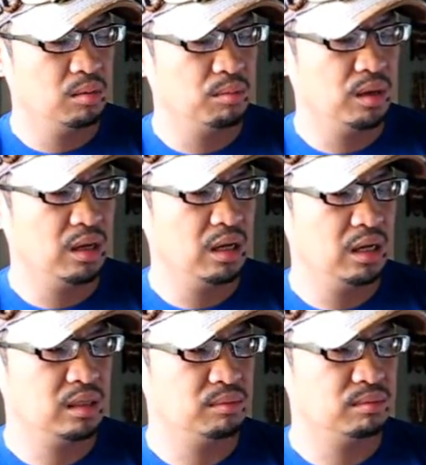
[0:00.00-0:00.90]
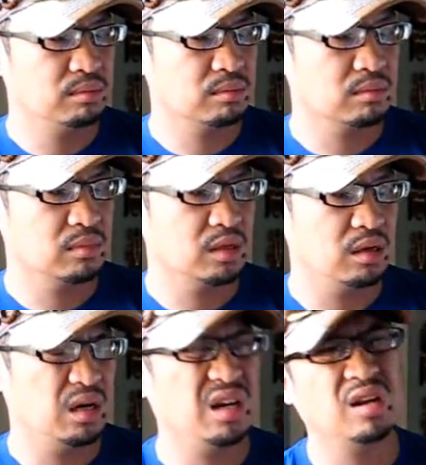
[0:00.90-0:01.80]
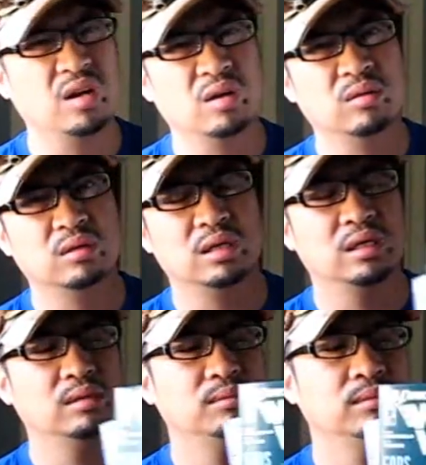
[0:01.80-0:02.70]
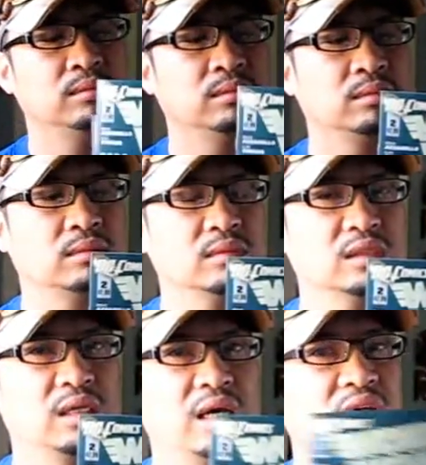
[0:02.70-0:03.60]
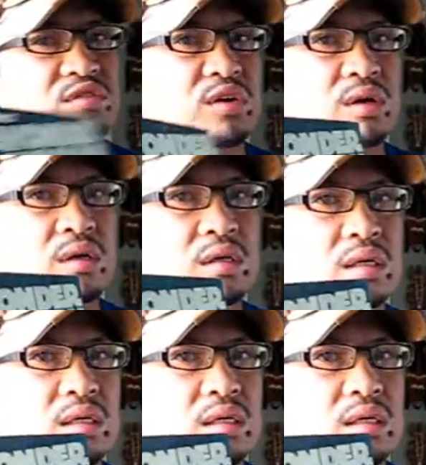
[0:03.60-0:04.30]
But I don't know. I love her.